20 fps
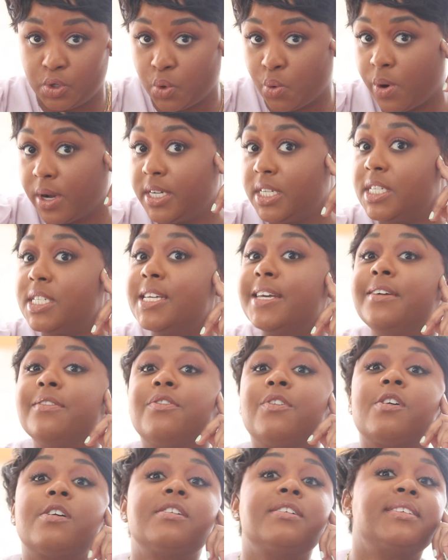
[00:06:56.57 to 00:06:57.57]

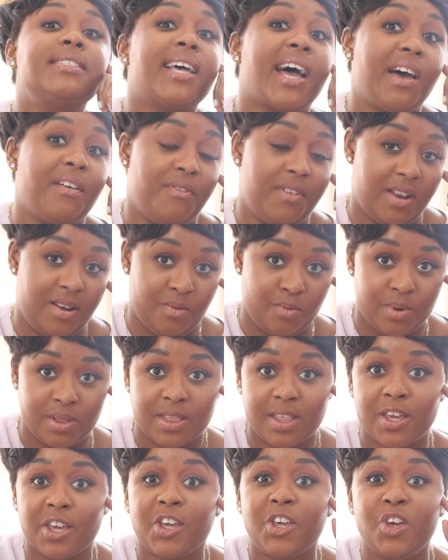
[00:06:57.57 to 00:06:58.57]
24/7
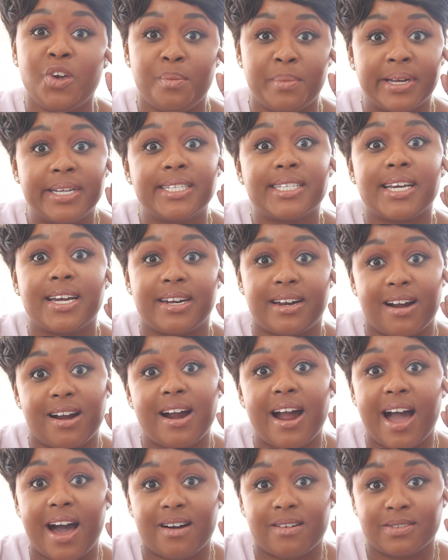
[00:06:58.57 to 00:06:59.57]
with the humans in our
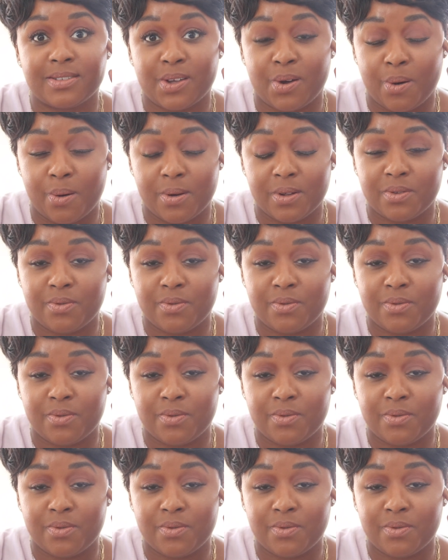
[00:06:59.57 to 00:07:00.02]
household,